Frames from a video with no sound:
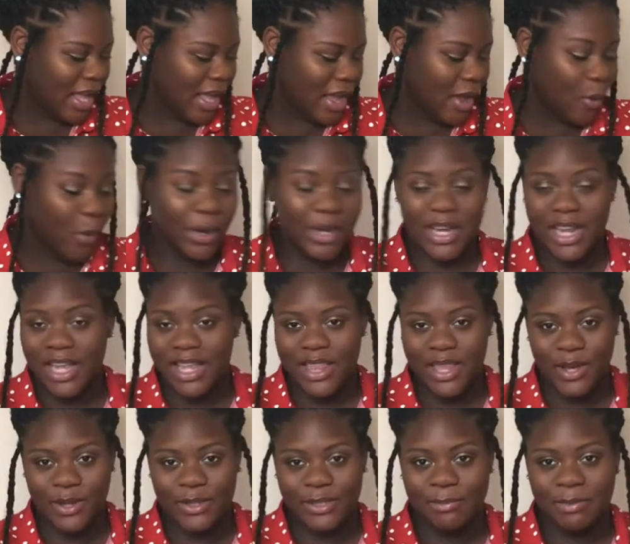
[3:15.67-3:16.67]
or need
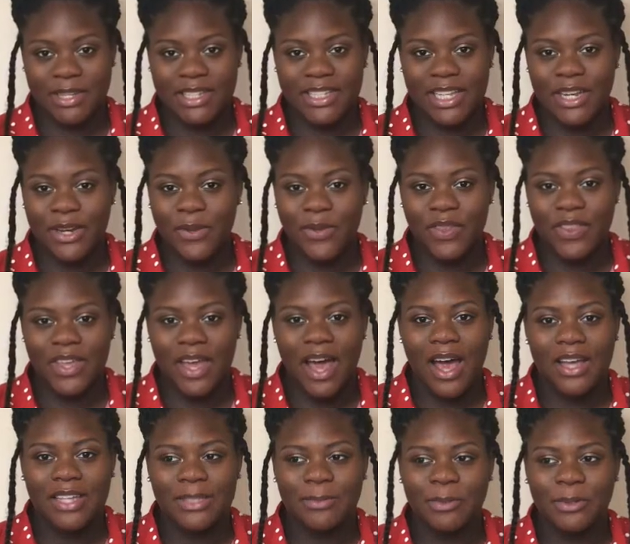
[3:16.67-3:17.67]
those, because I know that the
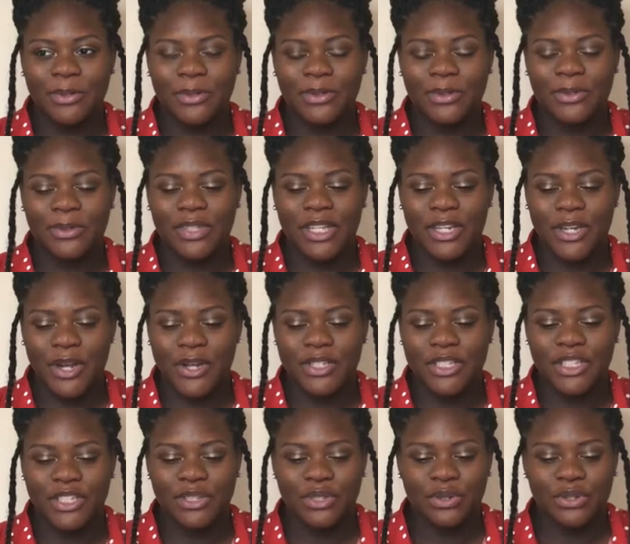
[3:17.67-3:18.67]
hospital, the
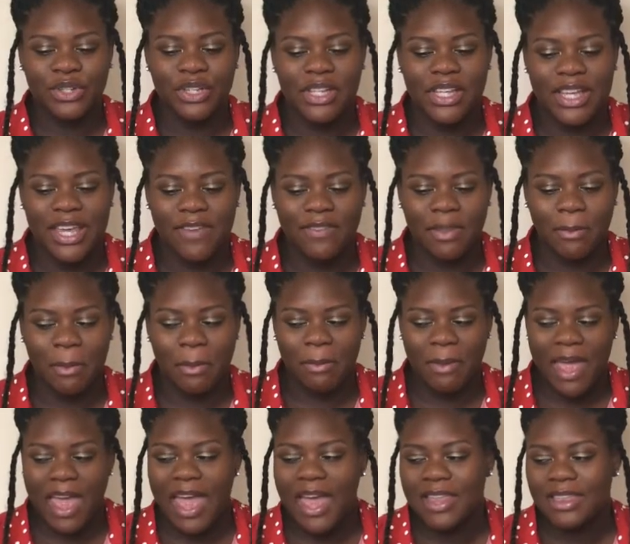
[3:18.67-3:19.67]
nurses usually give them a
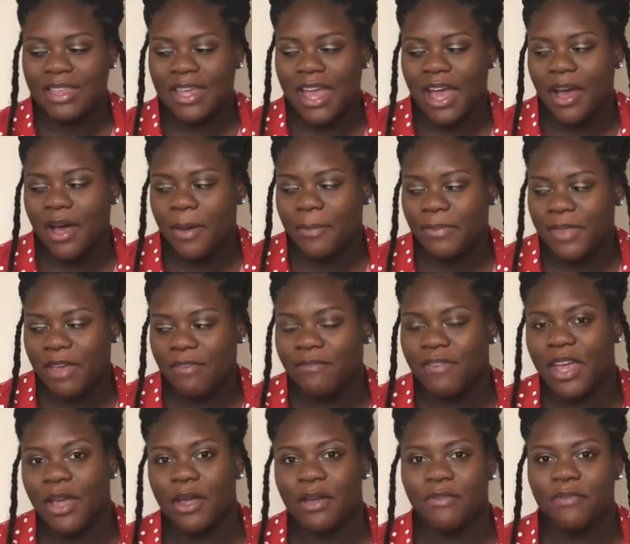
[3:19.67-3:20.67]
bath that
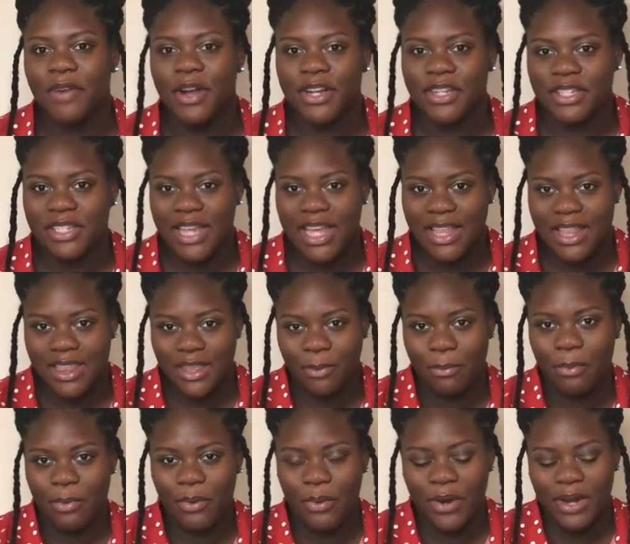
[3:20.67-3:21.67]
very first day that they're
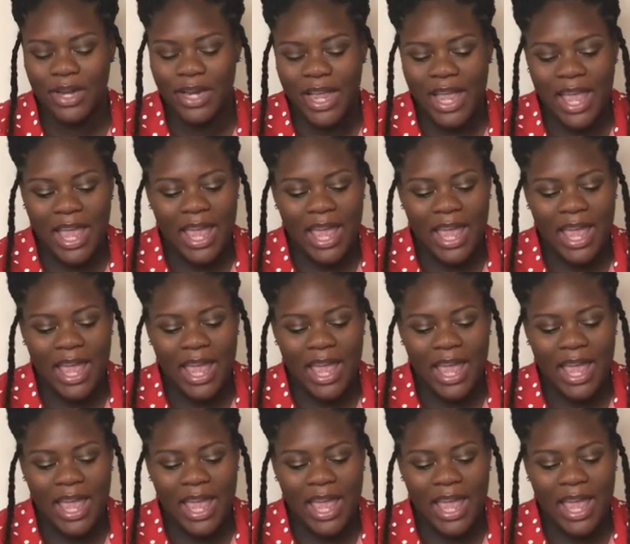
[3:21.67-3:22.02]
born,